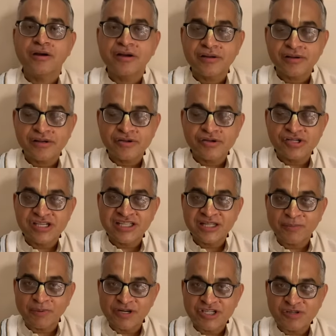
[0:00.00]
using
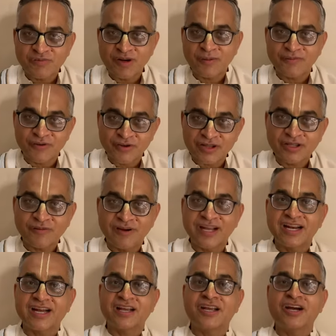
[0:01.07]
the principle of Yukta
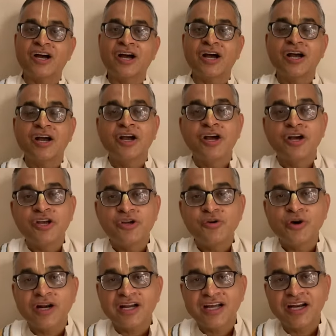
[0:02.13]
Vairagya,
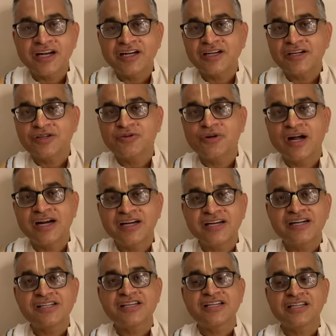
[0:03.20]
you are connecting to
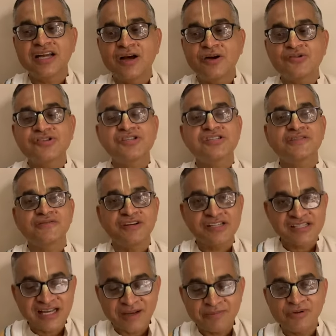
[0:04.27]
hundreds and thousands of
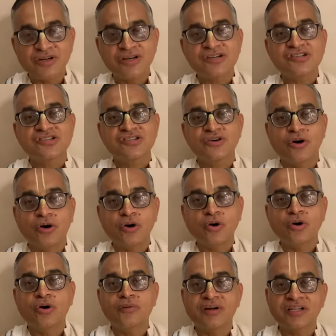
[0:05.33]
disciples
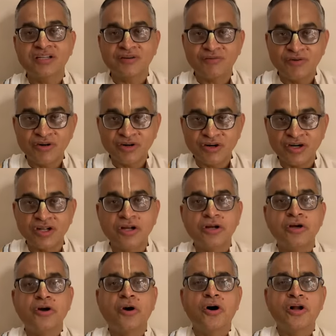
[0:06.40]
all over the world
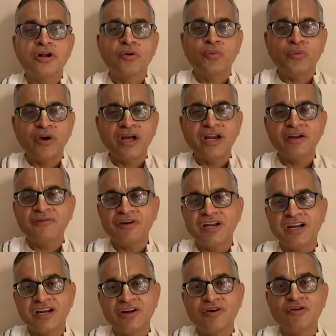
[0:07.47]
on a very,
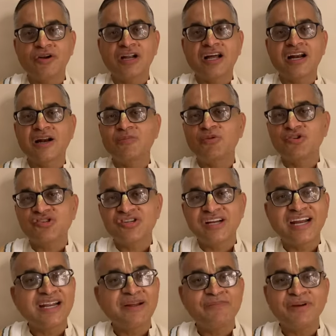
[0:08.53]
very regular, almost
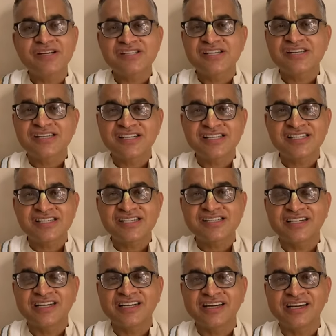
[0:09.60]
daily basis
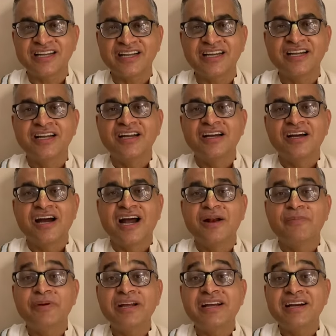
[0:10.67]
consistently
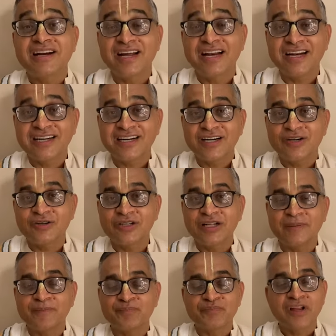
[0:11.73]
and being connected to
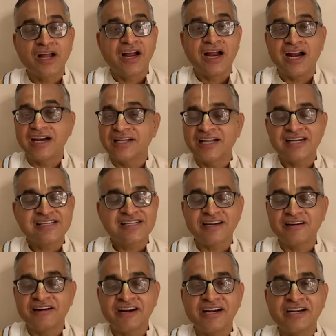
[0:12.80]
them. And that's the
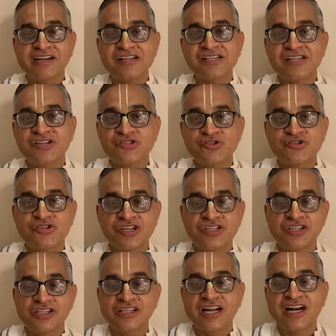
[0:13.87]
greatest
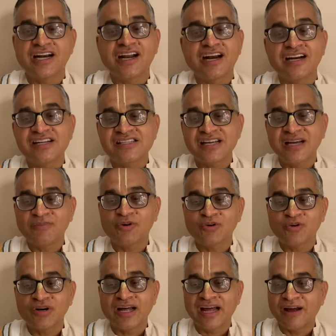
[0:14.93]
association that a disciple
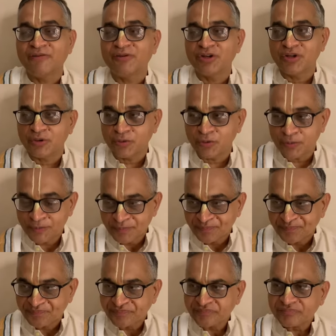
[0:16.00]
could have with you.
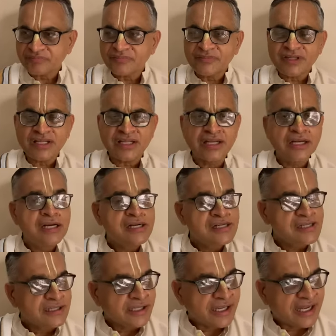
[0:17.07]

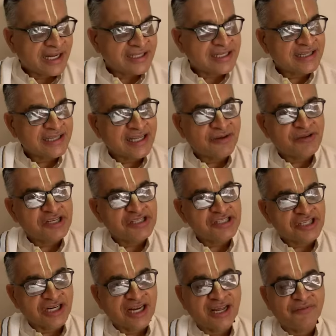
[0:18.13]
The other thing in
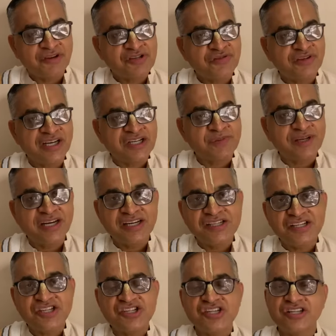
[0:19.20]
Chennai which we
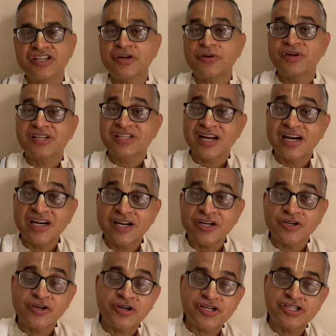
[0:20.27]
experience is your surrender
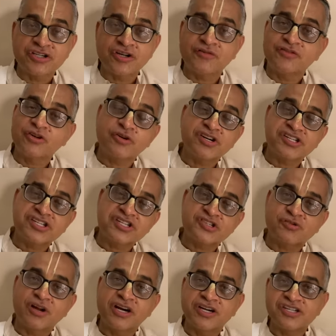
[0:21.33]
to Krishna. Of the 26
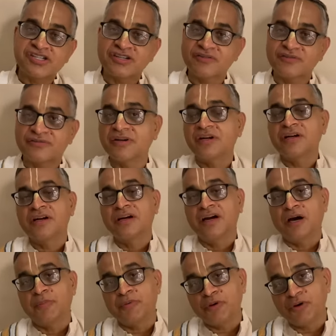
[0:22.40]
qualities of
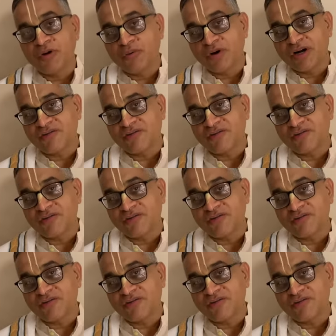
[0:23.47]
a uh, pure devotee